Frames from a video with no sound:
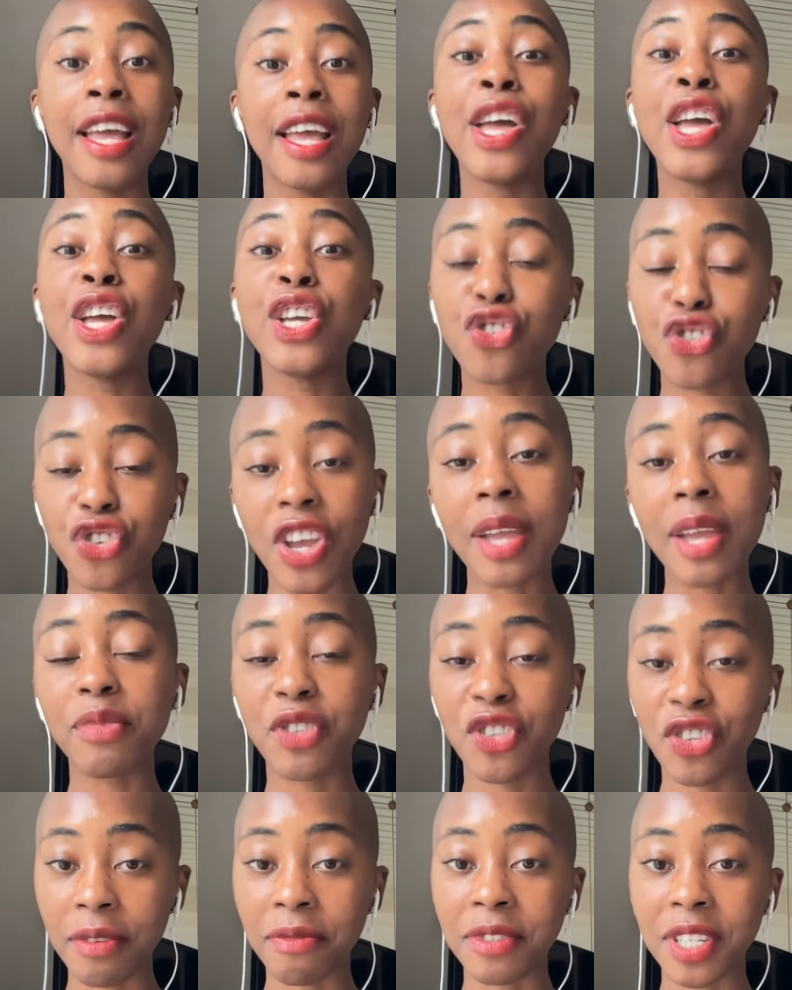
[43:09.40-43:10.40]

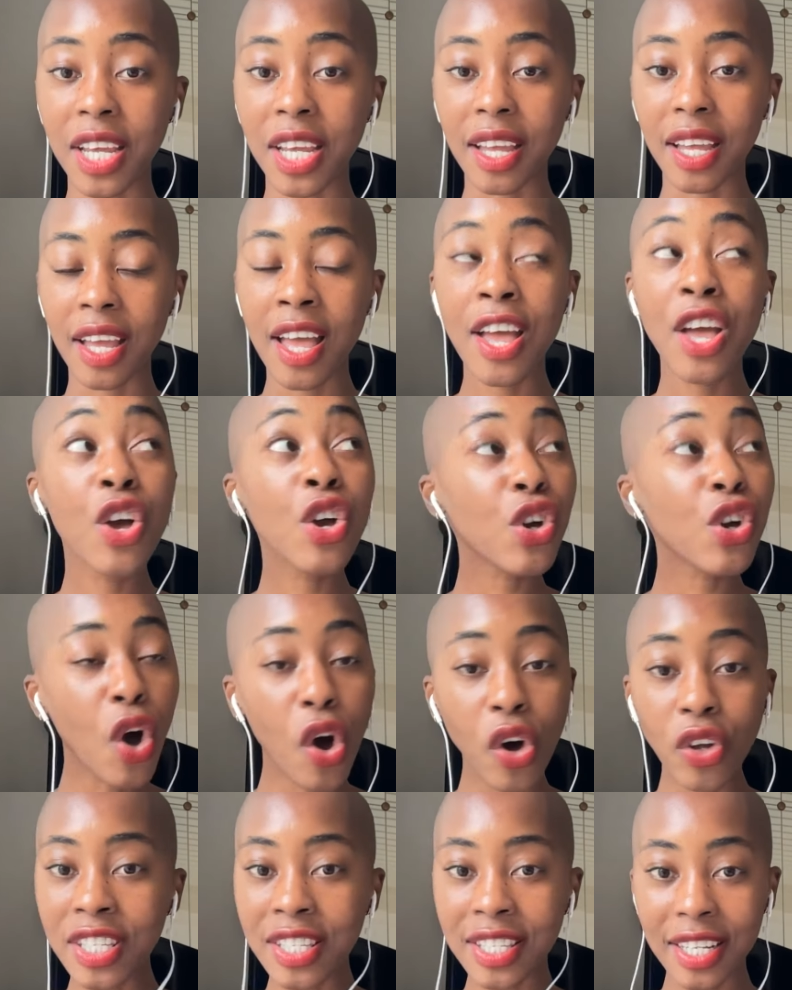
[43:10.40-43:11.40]
shape-shifting,
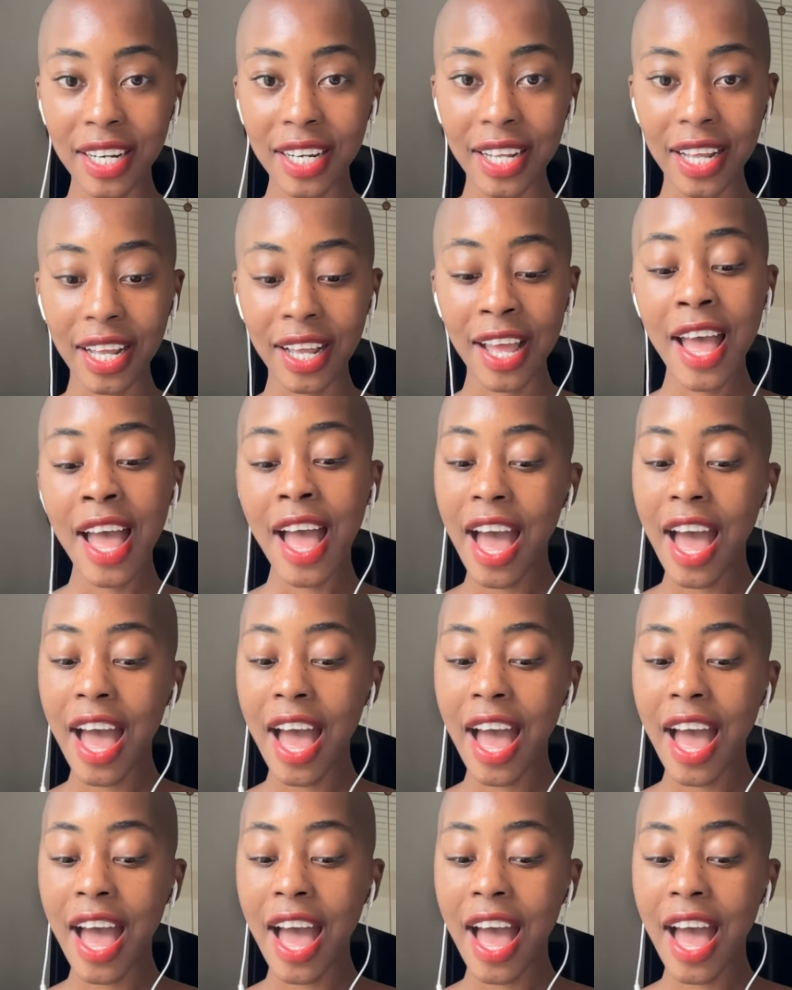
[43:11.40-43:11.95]
constantly.